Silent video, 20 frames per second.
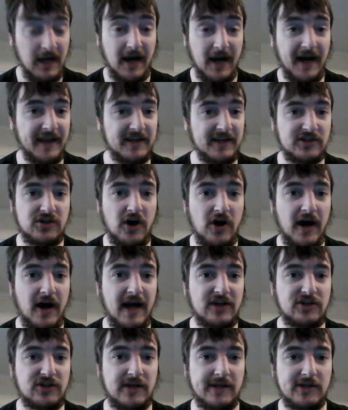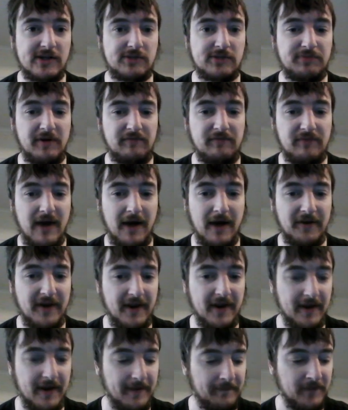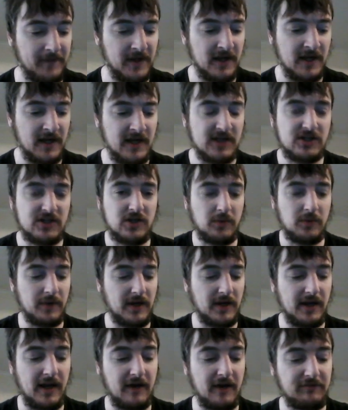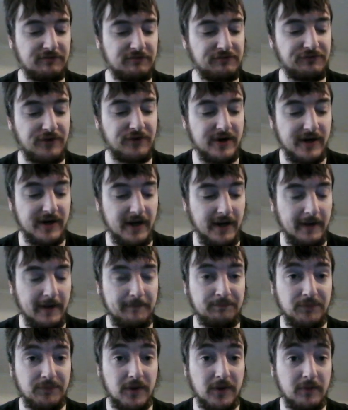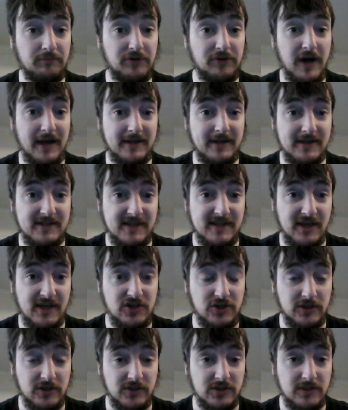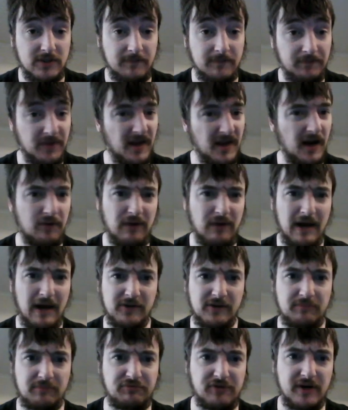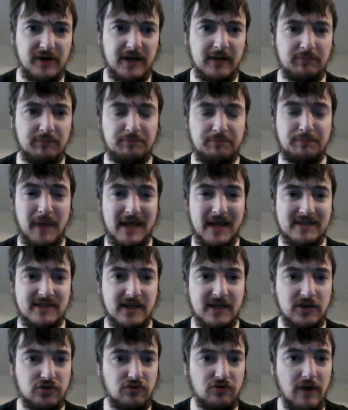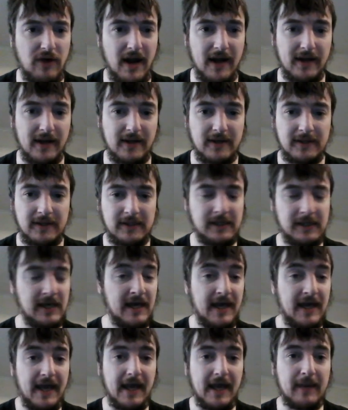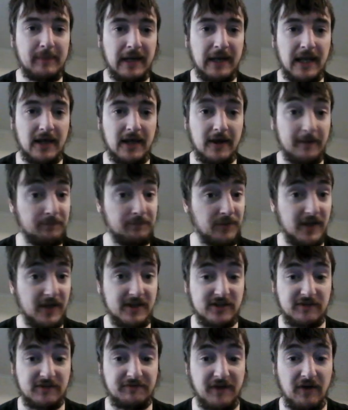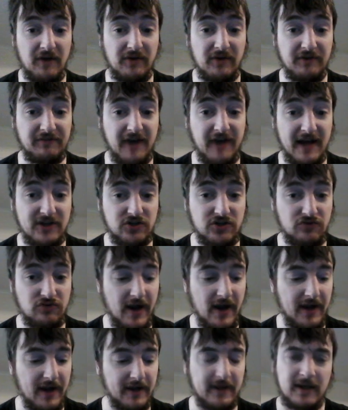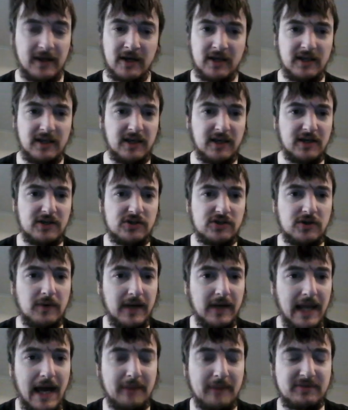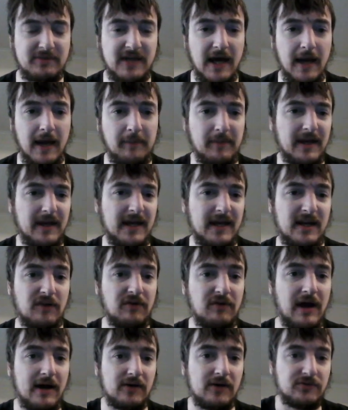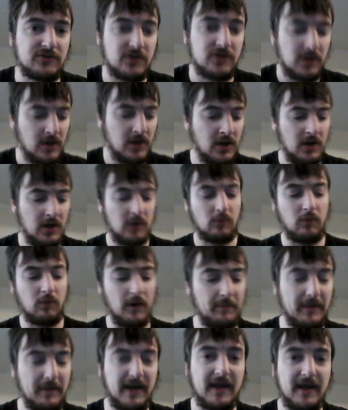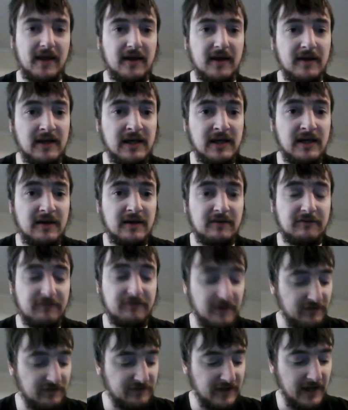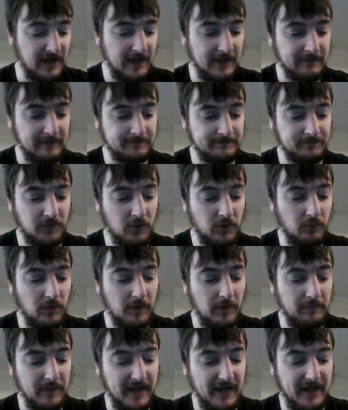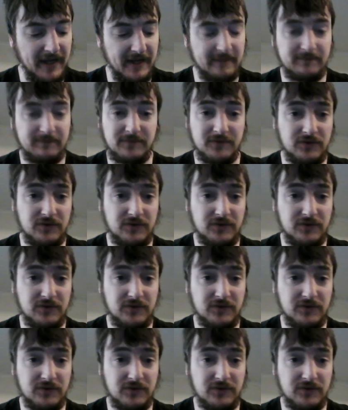and there's not actually a sprint round here. So we're going to have three practice sessions around a pretty basic track. Imola is a very fast track. You can do a lap time in around 1 minute 15, 1 minute